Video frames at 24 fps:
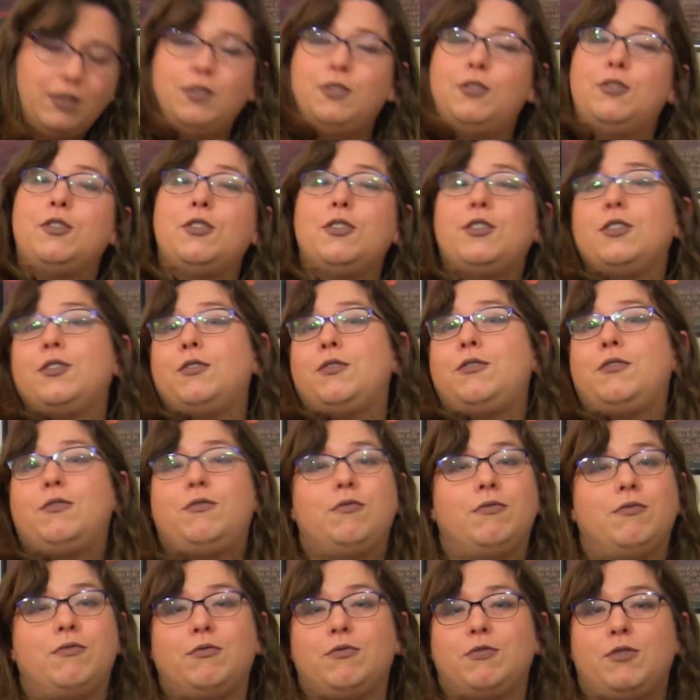good
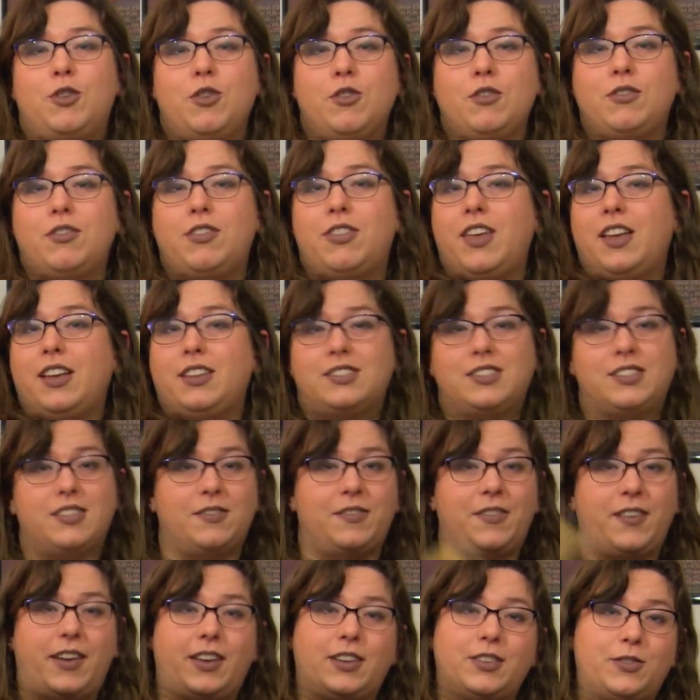things to
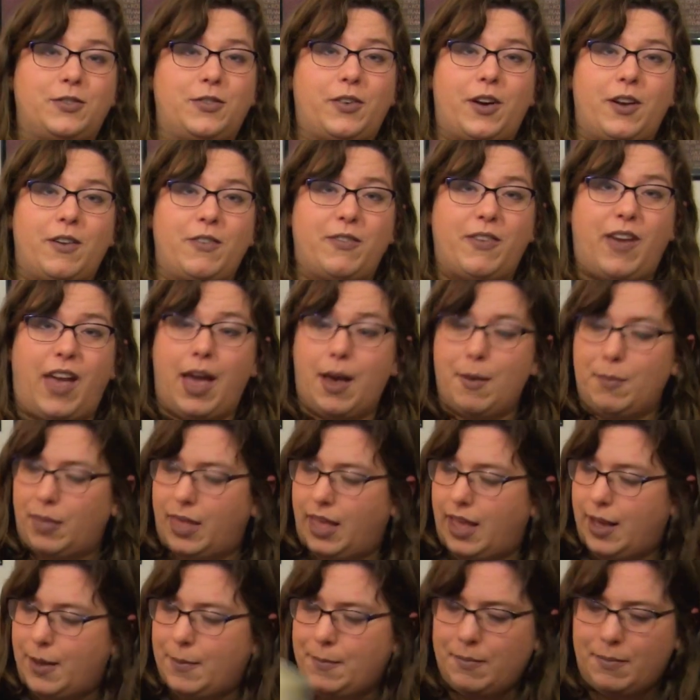fix for a
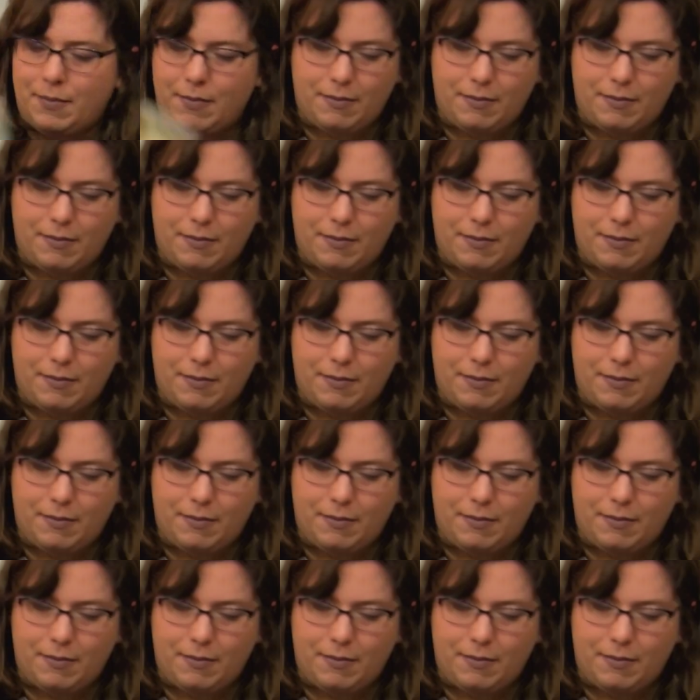family.